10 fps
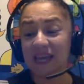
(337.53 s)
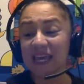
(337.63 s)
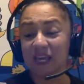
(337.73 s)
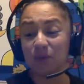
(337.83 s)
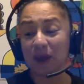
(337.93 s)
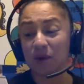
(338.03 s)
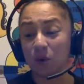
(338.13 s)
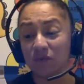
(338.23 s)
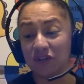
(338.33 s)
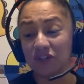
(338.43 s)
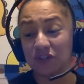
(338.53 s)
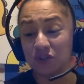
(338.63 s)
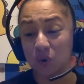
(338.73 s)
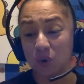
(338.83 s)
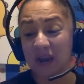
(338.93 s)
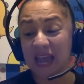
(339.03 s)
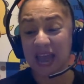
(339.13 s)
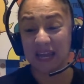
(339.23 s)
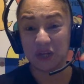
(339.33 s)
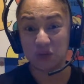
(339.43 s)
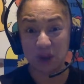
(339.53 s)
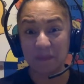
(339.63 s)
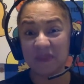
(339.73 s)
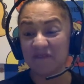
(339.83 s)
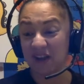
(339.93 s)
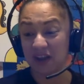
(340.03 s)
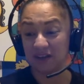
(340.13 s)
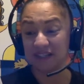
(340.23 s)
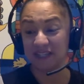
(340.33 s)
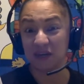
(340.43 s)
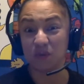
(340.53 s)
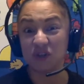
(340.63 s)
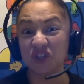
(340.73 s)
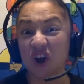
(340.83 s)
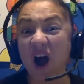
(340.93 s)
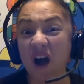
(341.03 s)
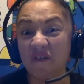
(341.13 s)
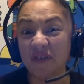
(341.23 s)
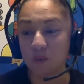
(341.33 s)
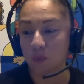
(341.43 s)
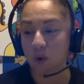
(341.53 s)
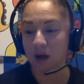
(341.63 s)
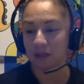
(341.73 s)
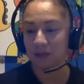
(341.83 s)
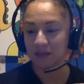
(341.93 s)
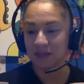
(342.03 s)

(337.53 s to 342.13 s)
He ran over to the door and he grabbed the fire extinguisher off the wall.